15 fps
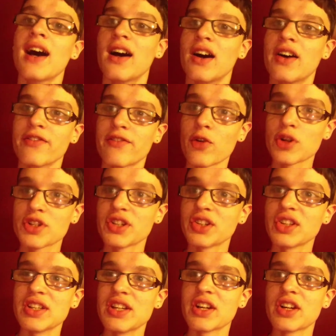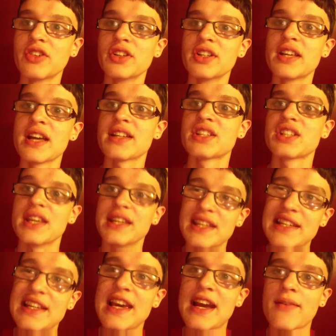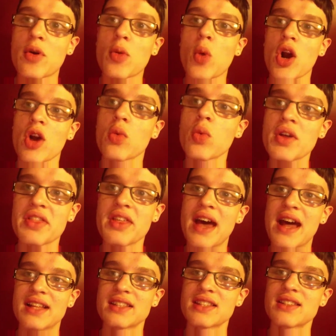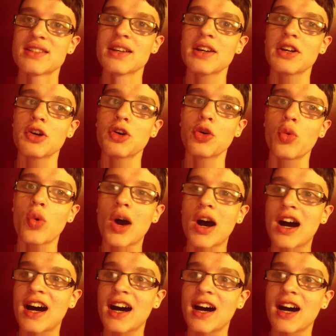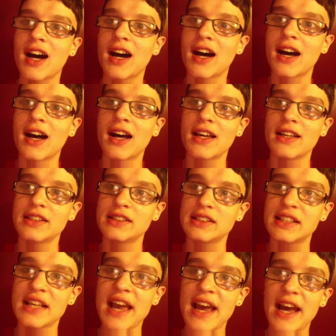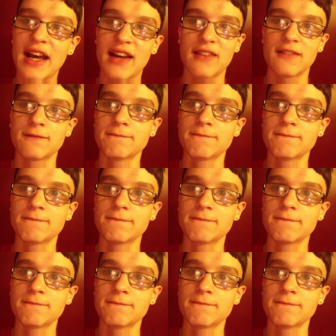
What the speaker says: Unfortunately, you're going to get shaky camera work with that, so, yeah.